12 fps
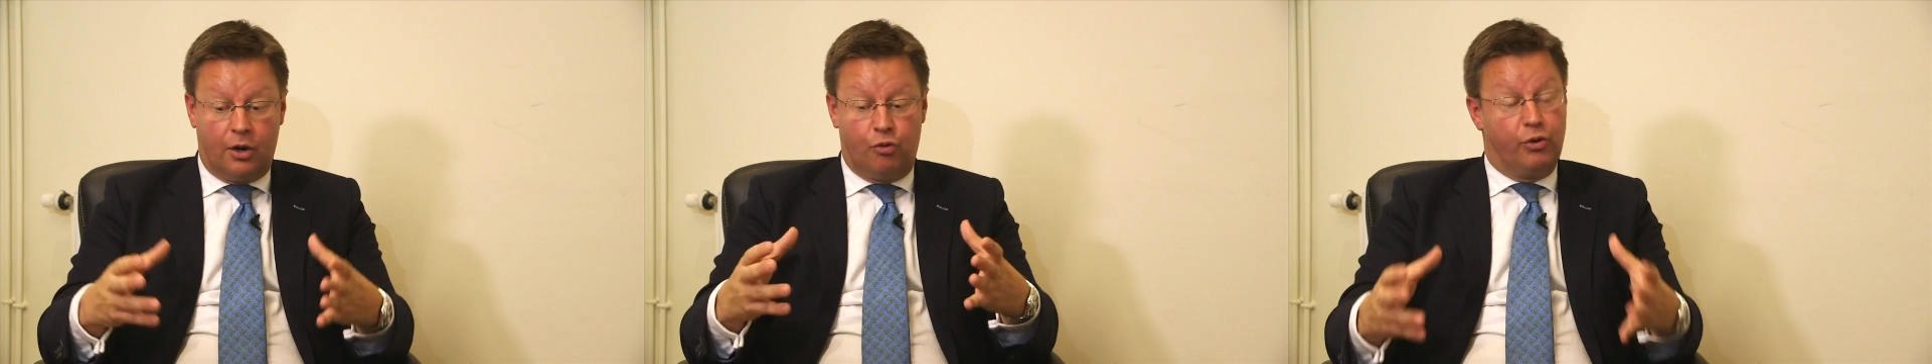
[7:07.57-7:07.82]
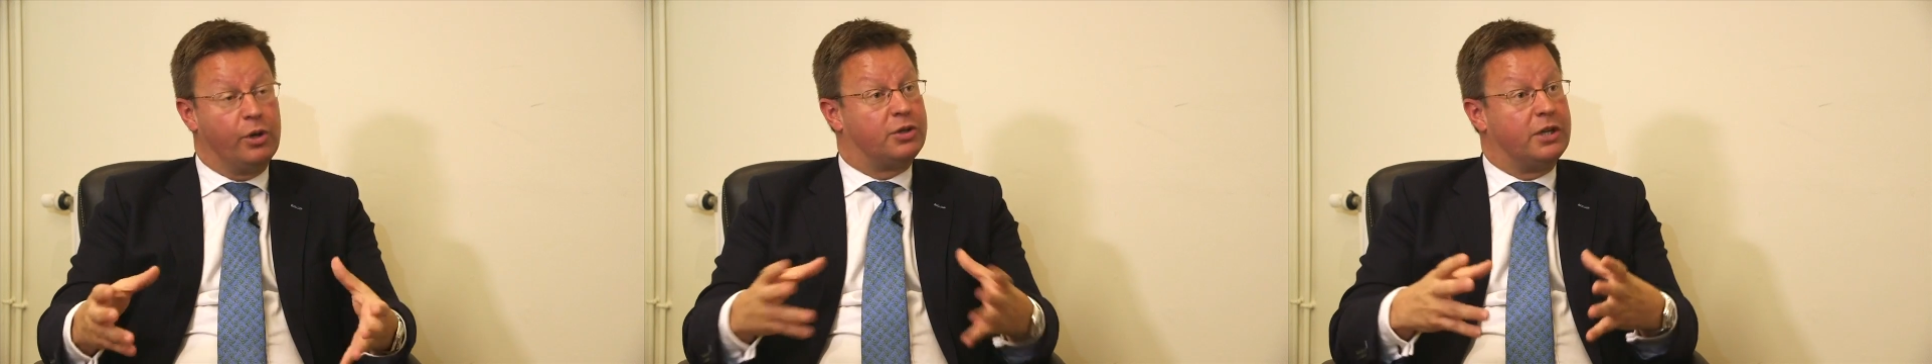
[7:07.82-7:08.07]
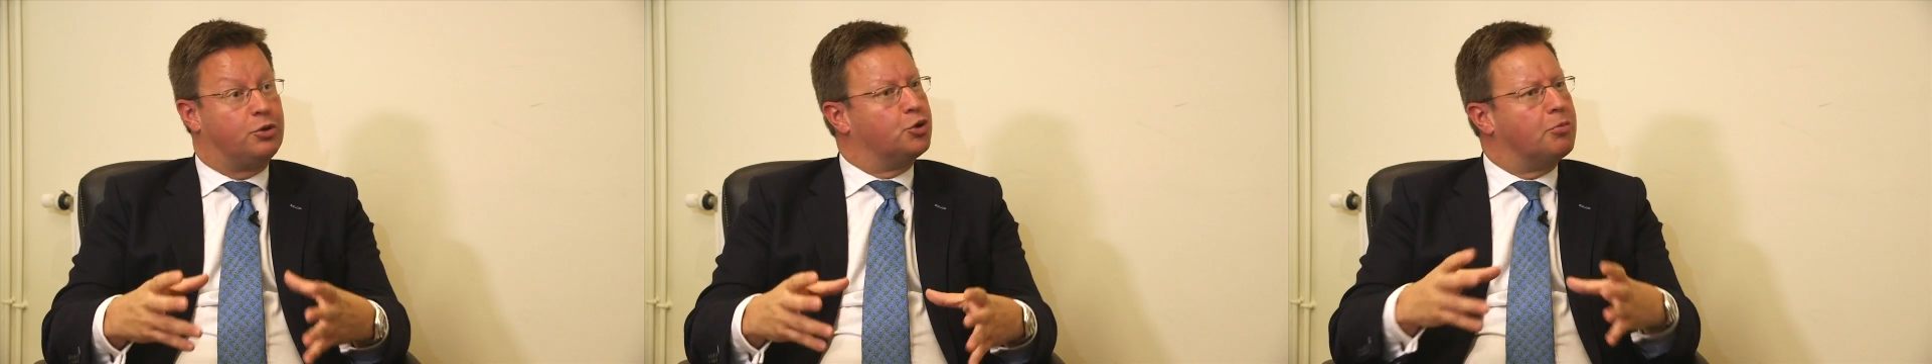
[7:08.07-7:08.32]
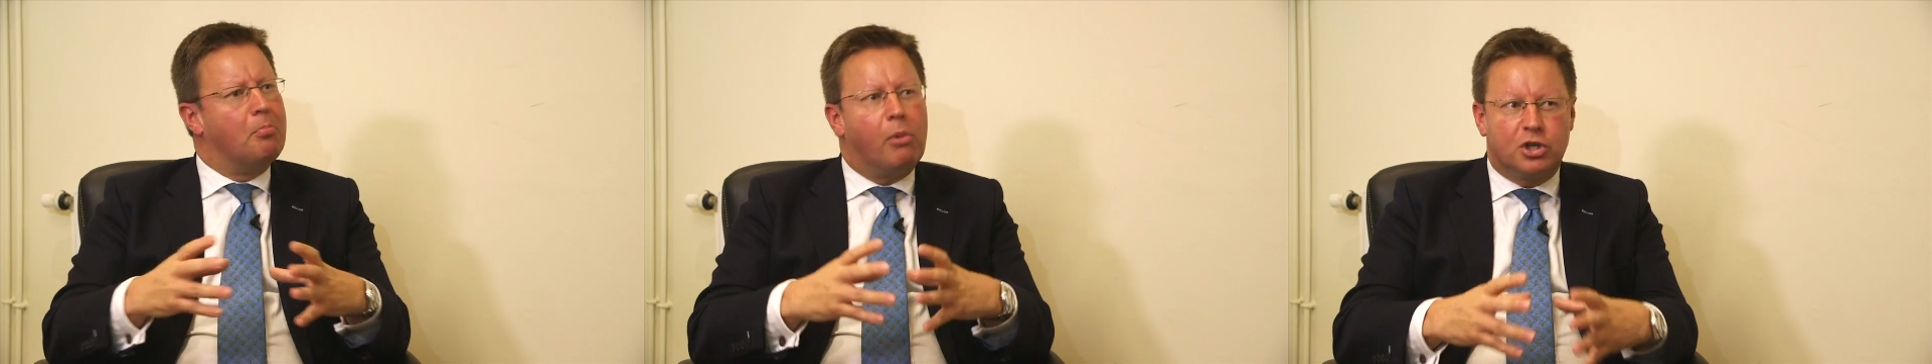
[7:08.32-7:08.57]
Rio Tinto
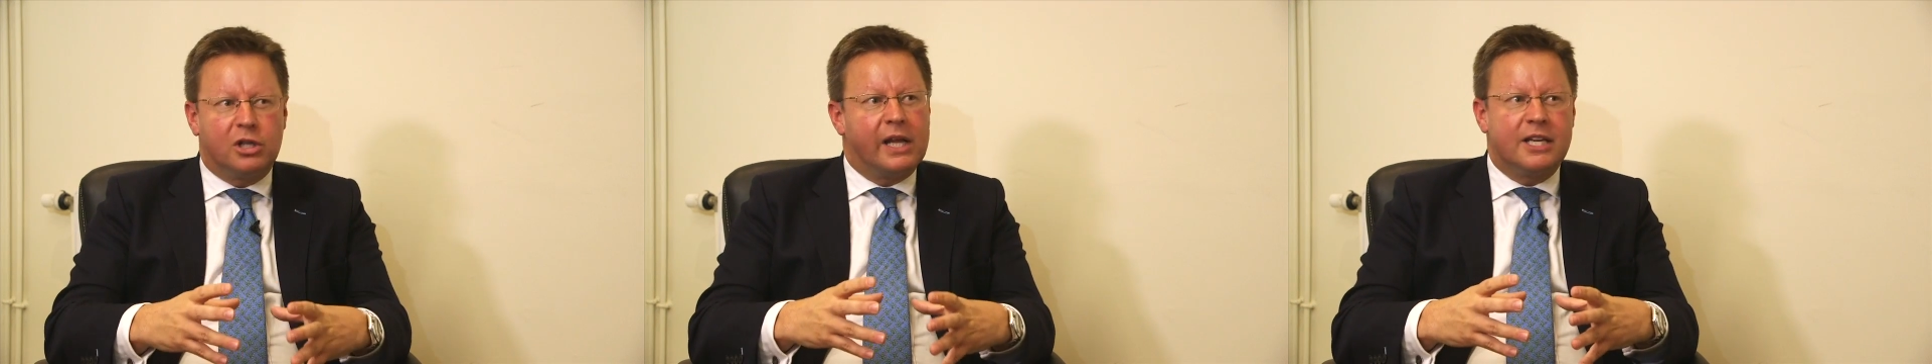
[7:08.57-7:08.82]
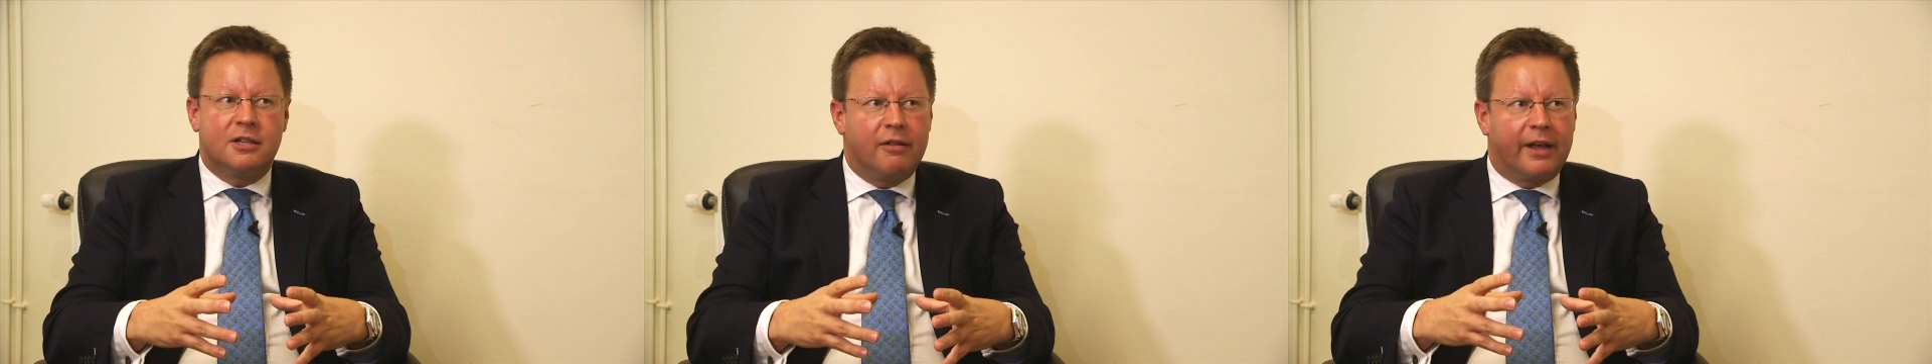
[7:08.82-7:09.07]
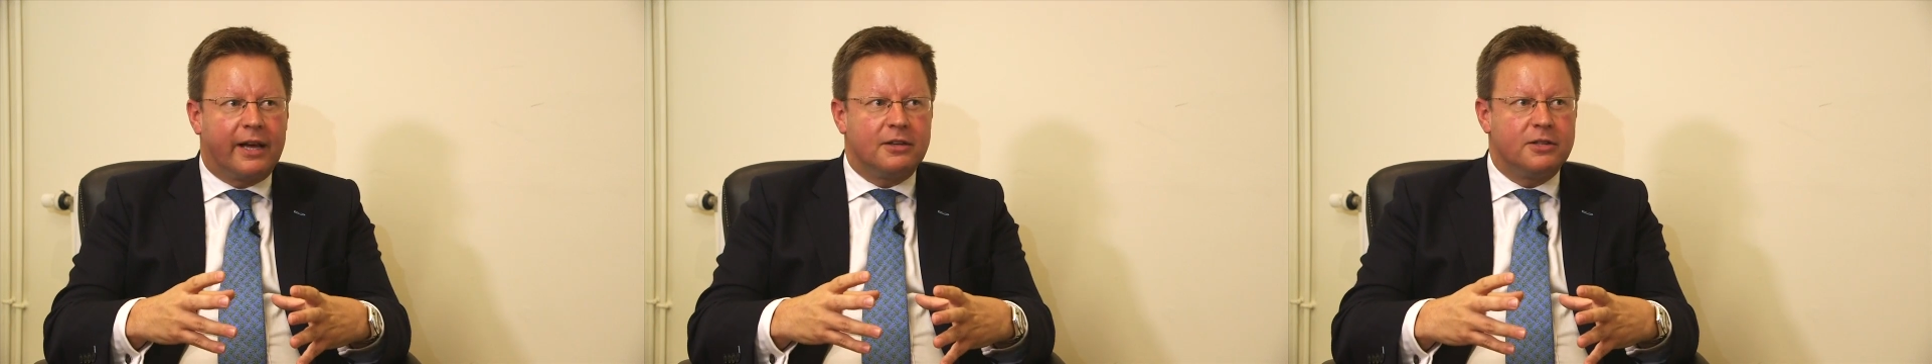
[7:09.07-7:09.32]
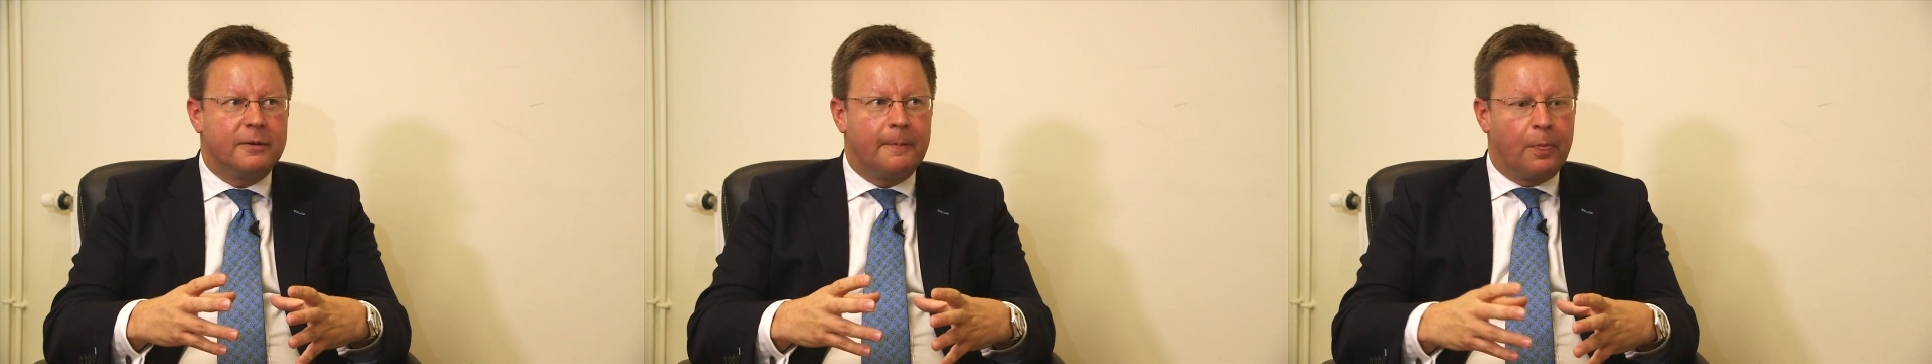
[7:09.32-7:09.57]
is much less than that,